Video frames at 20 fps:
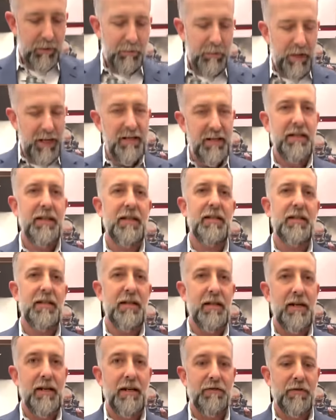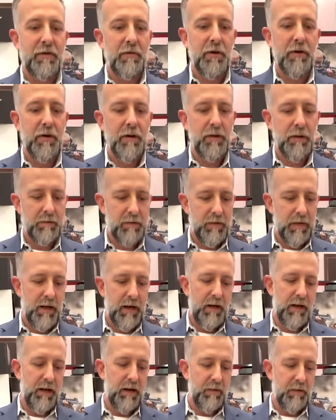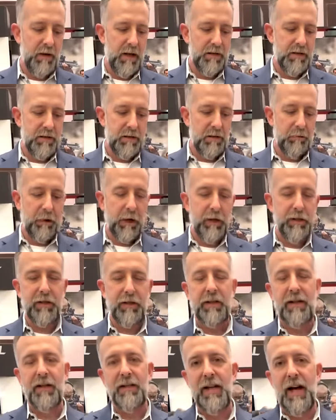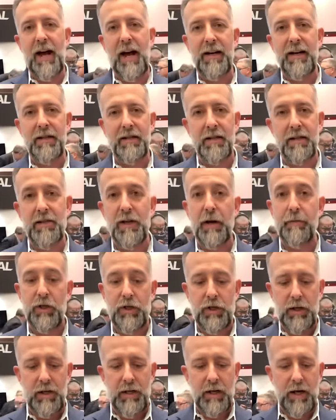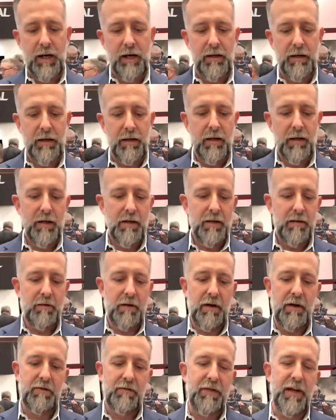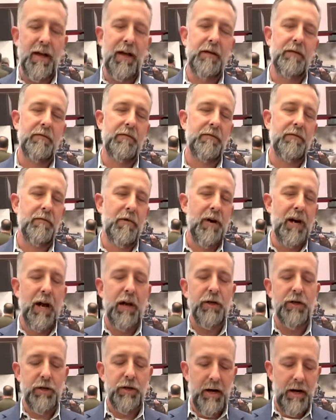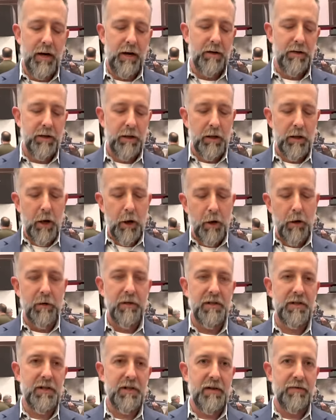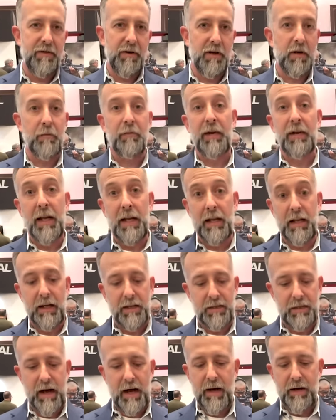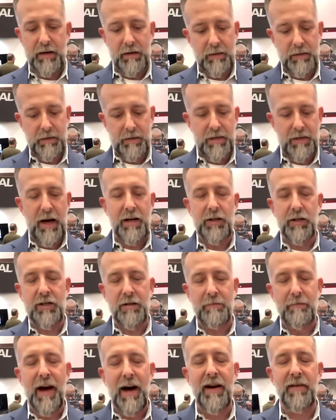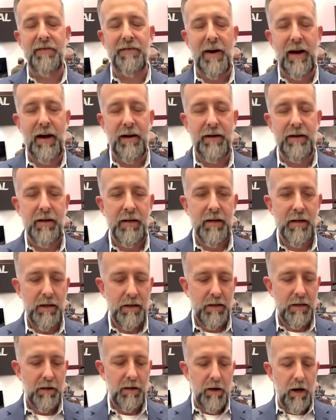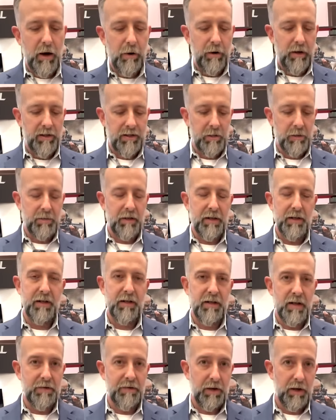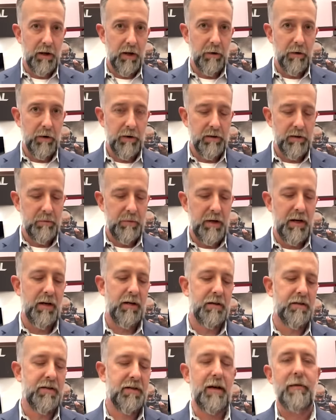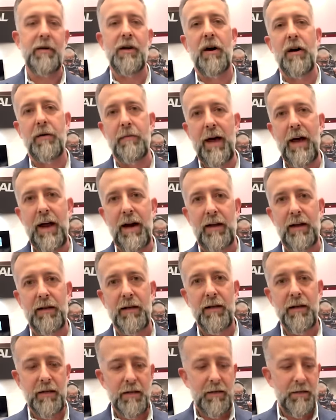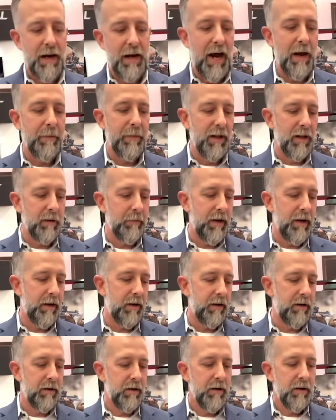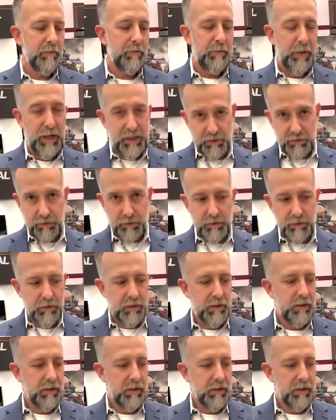PCC, if you will. It's originally designed as a submachine gun. We've then re-engineered the lower receiver completely. It's not just a modified lower, it's a completely different lower to be a semi-automatic 9mm pistol,